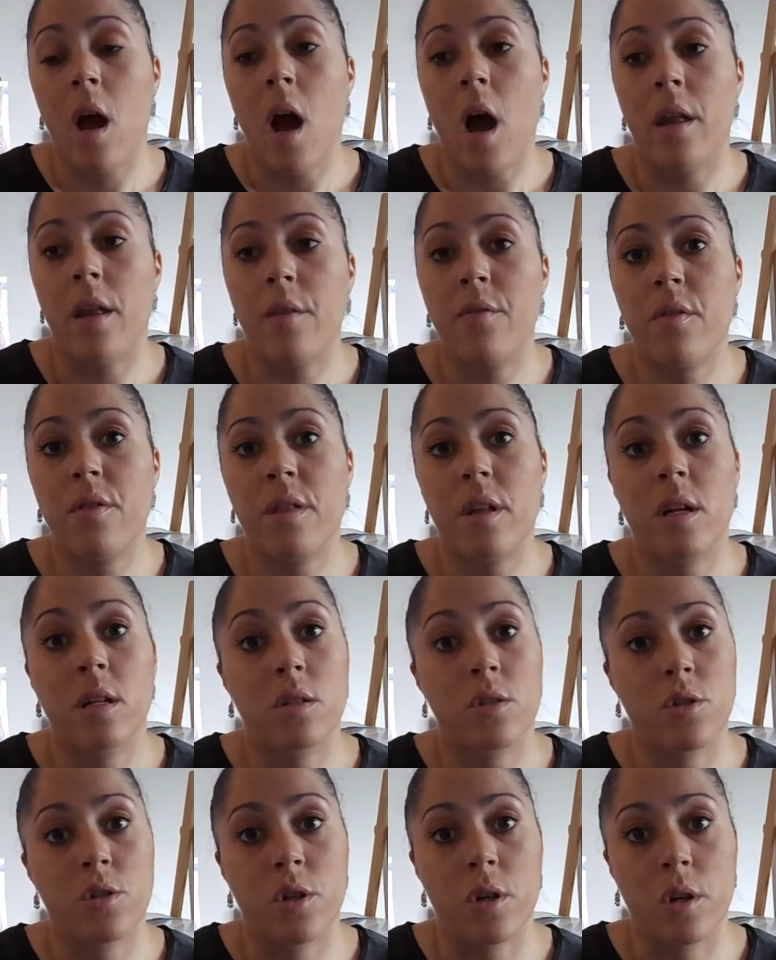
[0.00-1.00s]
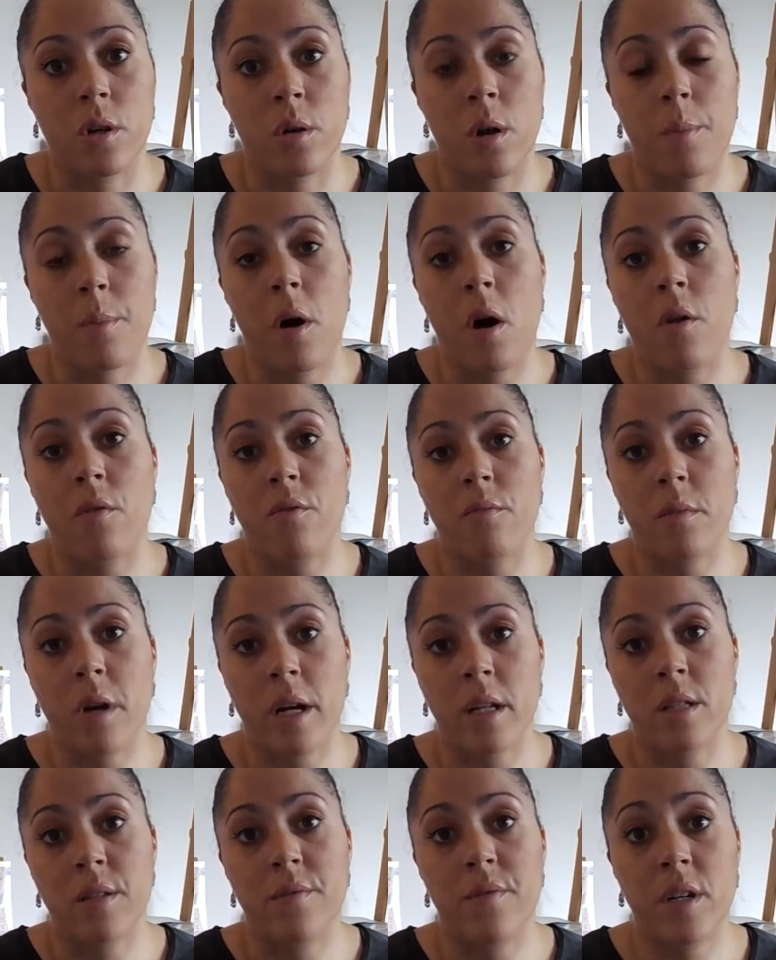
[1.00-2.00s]
Another thing to do apart from
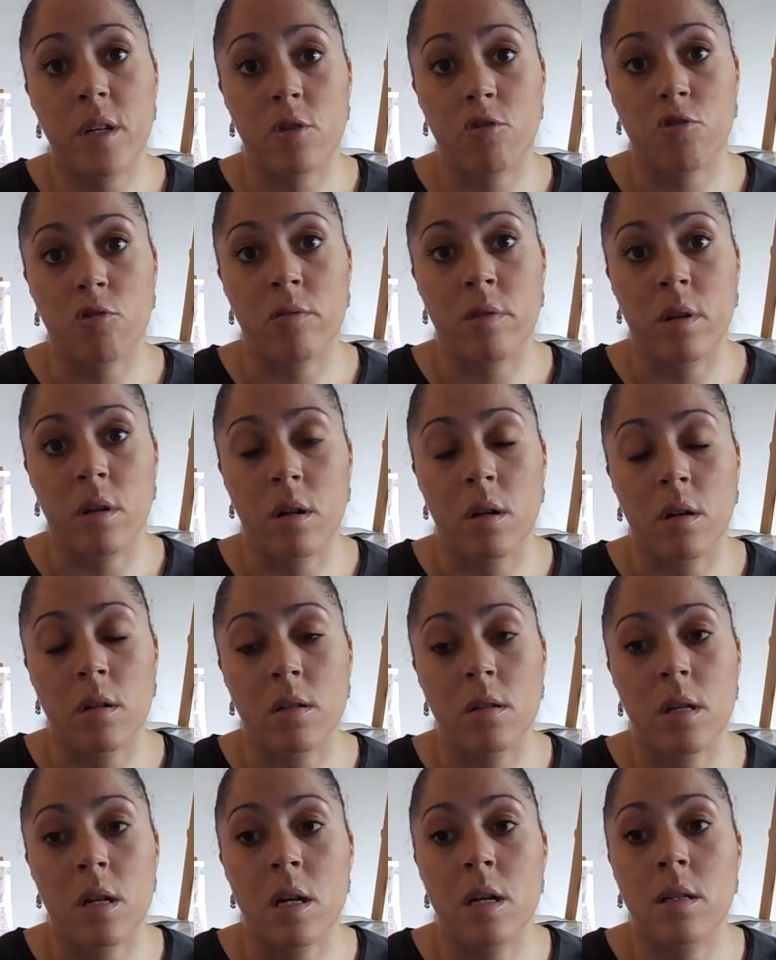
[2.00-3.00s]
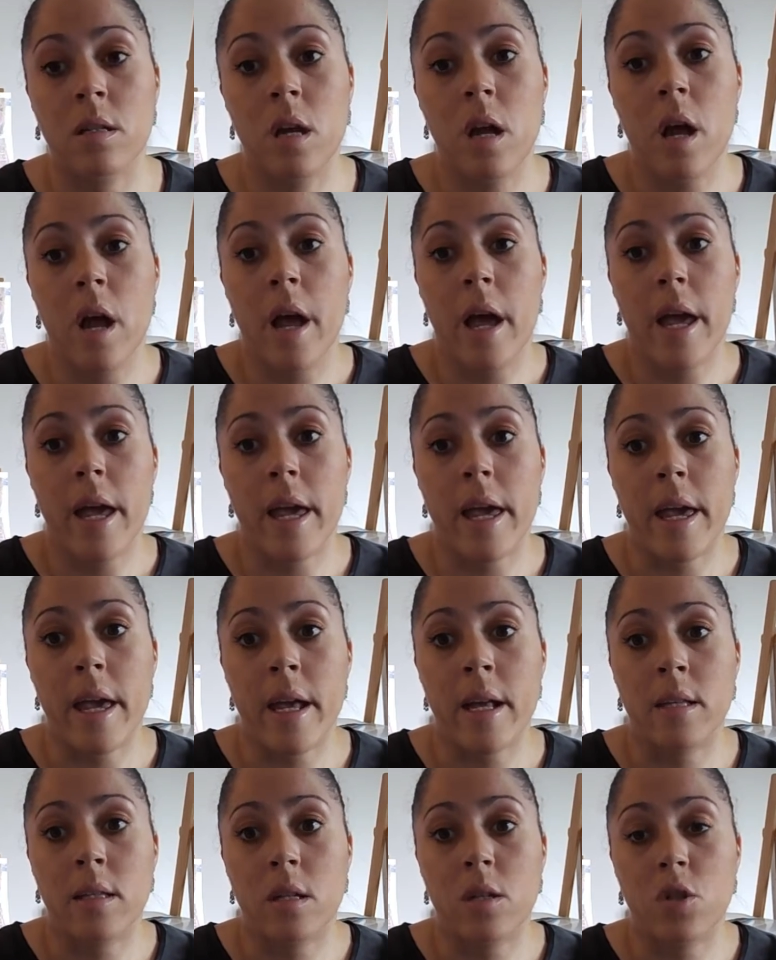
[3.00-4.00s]
going to figure drawing classes
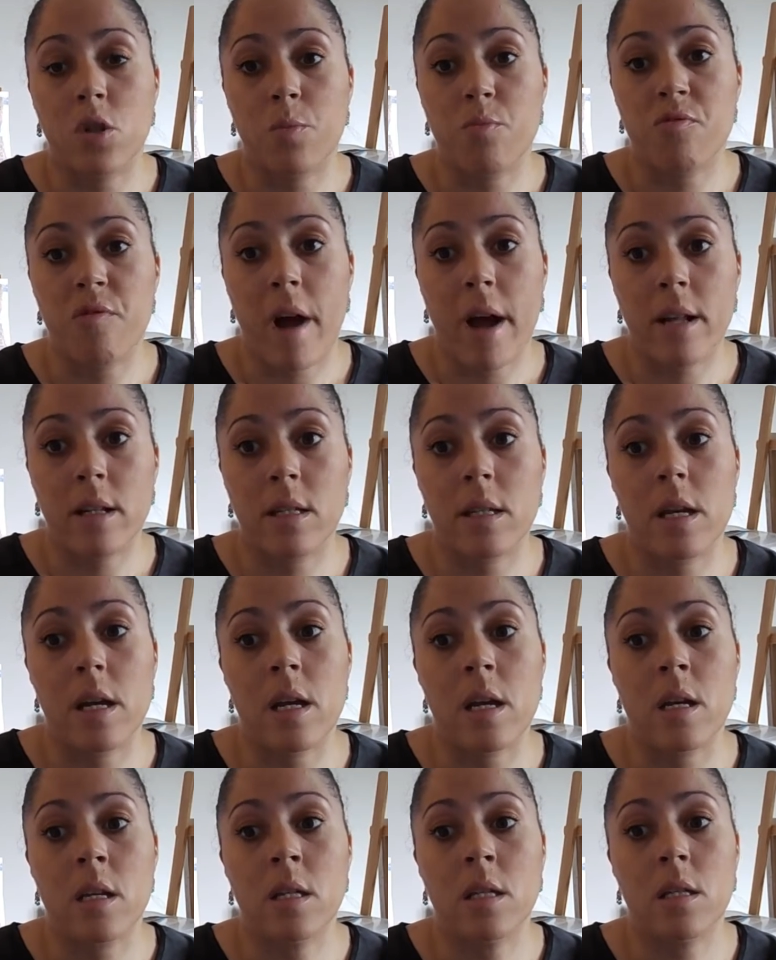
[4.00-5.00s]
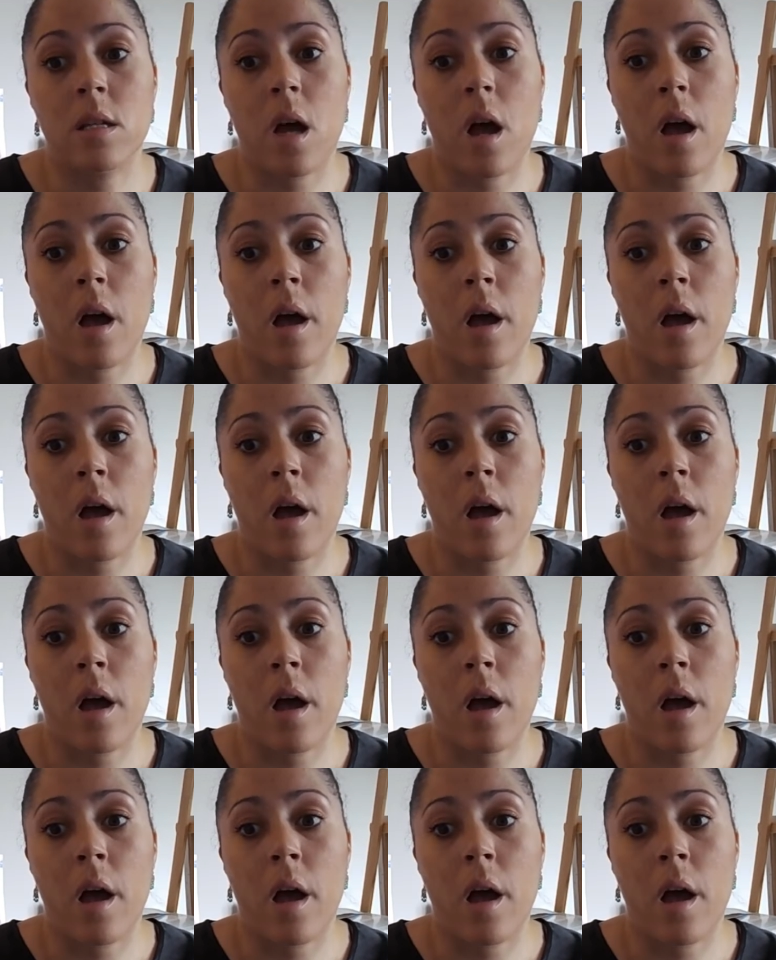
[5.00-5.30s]
is to practice